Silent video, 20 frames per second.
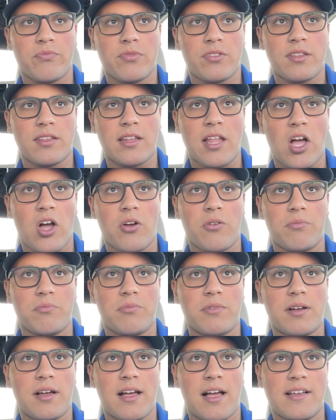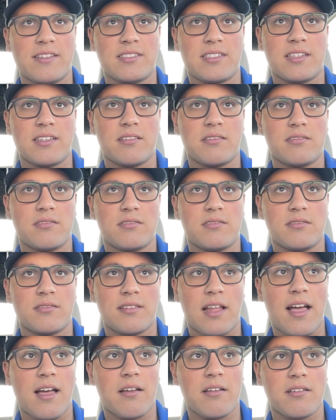Now, has it
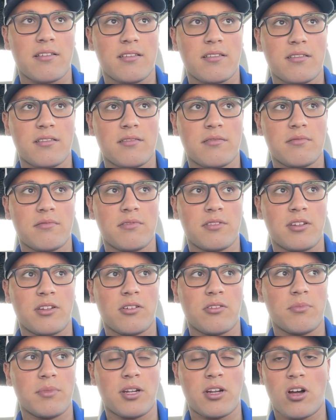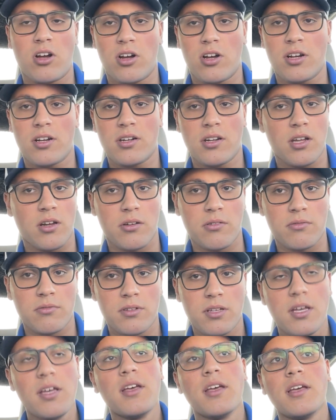not, been hard? No,
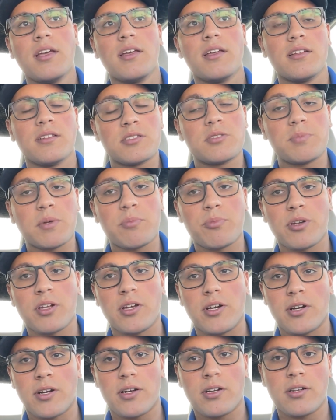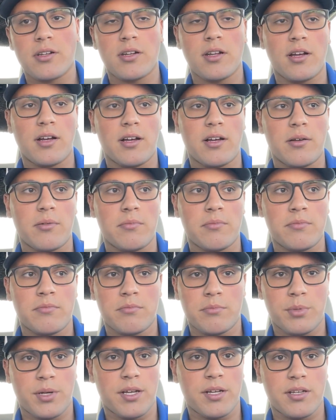it's been pretty hard.
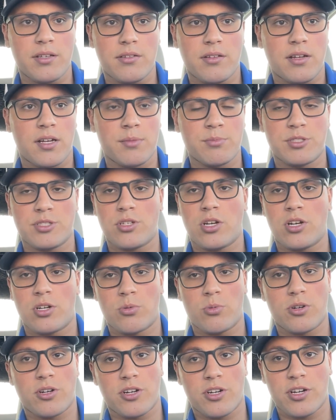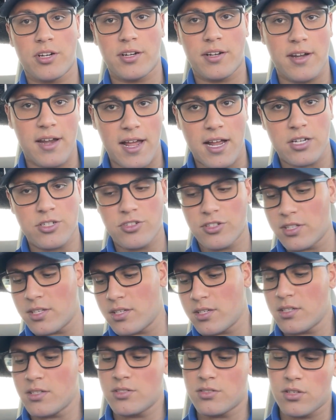But I'm just a hard worker
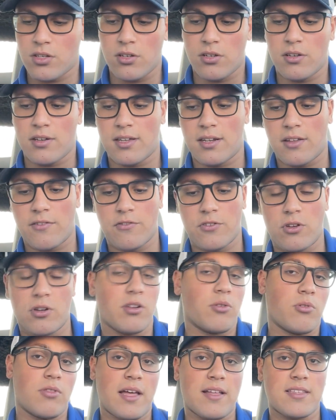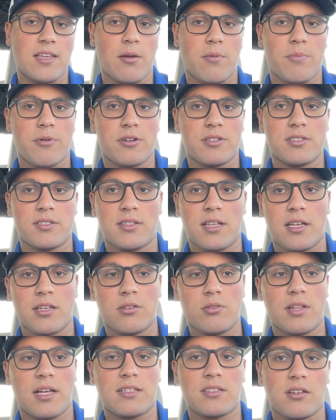naturally. So, and if you're that type of person that
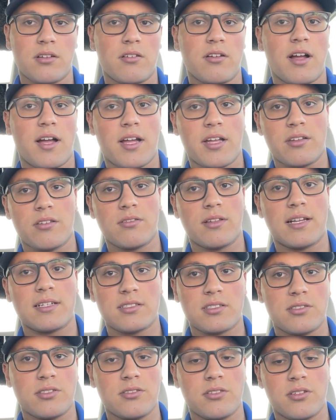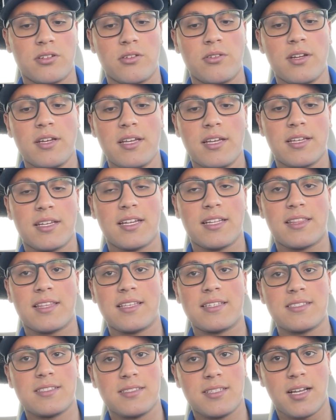you like to grind, you like to, get
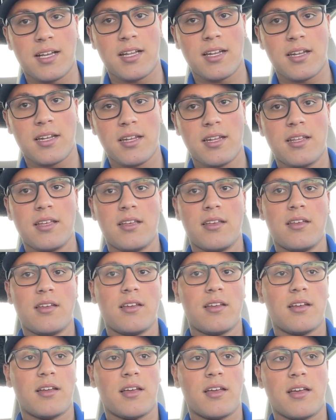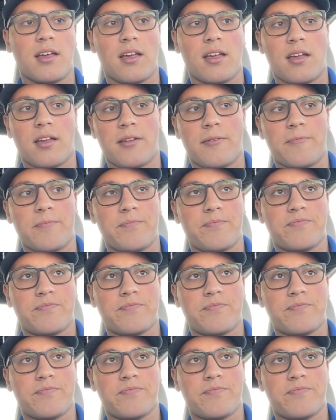things done and